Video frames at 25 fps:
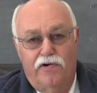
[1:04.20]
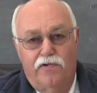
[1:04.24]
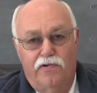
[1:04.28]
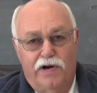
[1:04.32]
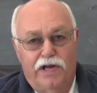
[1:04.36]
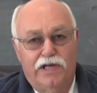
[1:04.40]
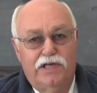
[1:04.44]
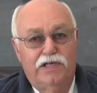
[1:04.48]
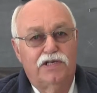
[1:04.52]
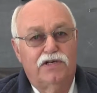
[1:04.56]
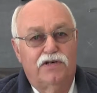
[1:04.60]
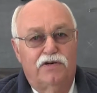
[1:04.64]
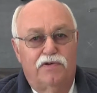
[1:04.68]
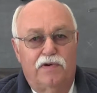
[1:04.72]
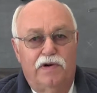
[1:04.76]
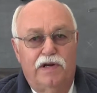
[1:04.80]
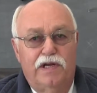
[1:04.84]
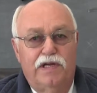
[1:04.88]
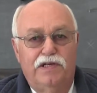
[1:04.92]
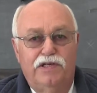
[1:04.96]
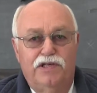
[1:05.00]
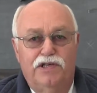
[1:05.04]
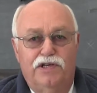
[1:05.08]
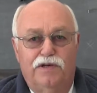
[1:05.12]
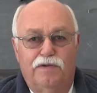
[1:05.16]

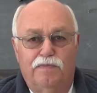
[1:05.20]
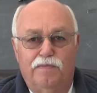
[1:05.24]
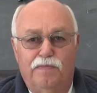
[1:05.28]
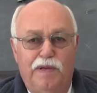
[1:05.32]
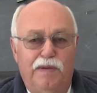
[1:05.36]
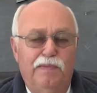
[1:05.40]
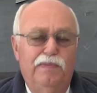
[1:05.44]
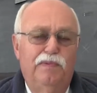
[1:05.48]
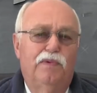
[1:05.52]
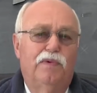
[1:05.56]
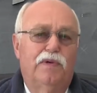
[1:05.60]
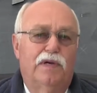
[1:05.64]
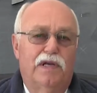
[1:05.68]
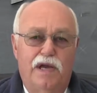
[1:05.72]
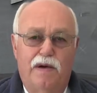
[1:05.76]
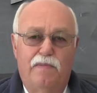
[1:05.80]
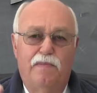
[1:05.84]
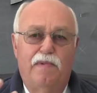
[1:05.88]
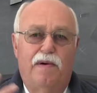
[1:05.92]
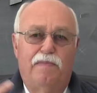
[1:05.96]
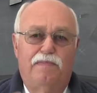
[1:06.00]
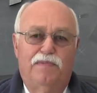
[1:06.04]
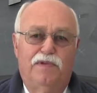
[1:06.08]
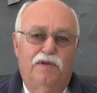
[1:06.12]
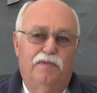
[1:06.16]
restoration, people would come
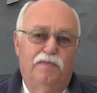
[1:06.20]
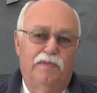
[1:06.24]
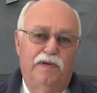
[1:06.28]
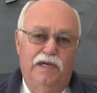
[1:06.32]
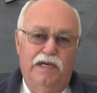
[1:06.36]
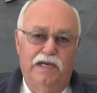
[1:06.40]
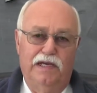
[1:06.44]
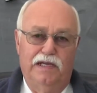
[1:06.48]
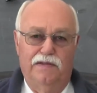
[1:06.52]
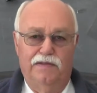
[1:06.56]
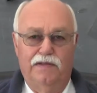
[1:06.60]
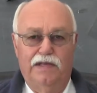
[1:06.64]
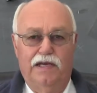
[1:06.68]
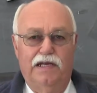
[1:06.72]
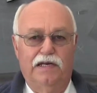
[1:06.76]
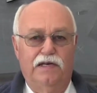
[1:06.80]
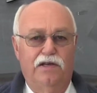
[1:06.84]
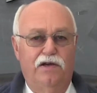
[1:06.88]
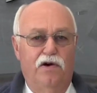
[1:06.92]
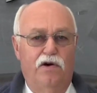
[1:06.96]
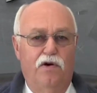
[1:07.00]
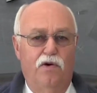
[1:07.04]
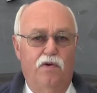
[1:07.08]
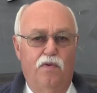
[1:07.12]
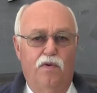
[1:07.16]
up to me and they'd
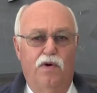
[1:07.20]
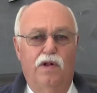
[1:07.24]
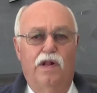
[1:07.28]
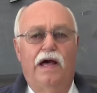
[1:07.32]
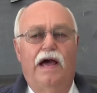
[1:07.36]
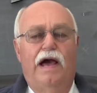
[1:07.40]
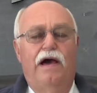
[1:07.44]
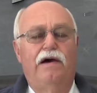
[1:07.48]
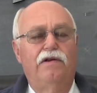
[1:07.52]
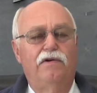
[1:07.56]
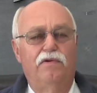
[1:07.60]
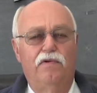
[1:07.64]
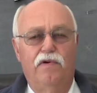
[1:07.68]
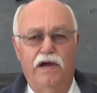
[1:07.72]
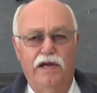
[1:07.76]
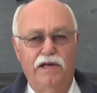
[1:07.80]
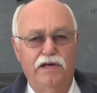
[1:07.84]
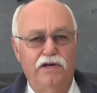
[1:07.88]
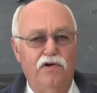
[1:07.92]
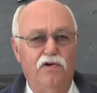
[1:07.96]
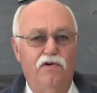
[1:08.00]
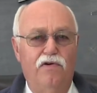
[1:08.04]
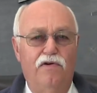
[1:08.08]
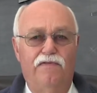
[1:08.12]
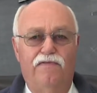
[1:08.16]
go, well, how do I
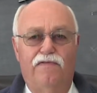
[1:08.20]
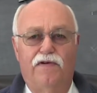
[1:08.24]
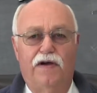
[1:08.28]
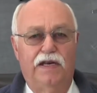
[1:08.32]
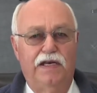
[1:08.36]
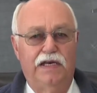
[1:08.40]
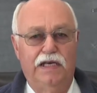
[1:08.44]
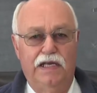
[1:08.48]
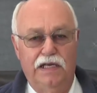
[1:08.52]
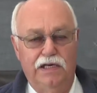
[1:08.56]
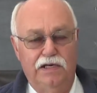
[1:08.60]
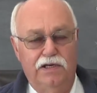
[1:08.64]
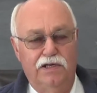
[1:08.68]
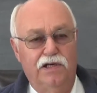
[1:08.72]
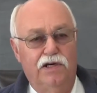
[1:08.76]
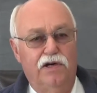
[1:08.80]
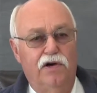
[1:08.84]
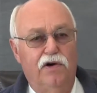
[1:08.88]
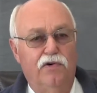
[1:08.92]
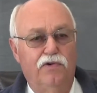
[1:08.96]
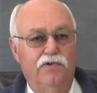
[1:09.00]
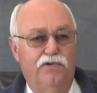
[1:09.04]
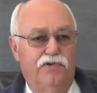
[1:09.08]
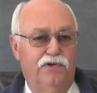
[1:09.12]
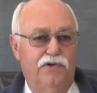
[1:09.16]
know if I need to
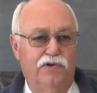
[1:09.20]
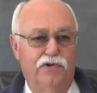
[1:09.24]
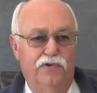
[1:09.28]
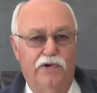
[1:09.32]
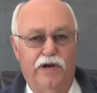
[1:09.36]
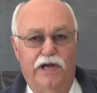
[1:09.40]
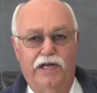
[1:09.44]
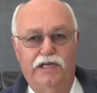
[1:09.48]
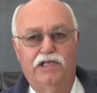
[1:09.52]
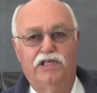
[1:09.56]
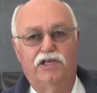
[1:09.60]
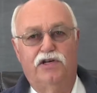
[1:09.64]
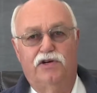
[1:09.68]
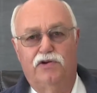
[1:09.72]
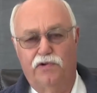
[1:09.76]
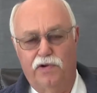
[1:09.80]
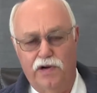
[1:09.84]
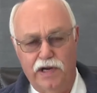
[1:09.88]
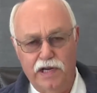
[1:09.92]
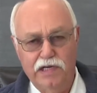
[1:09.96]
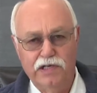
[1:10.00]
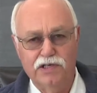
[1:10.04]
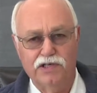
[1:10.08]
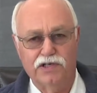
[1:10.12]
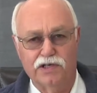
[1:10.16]
go through
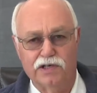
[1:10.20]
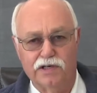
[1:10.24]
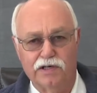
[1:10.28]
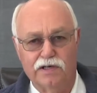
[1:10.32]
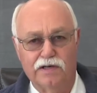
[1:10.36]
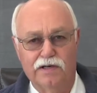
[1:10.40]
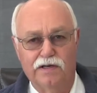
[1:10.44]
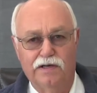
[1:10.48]
restoration?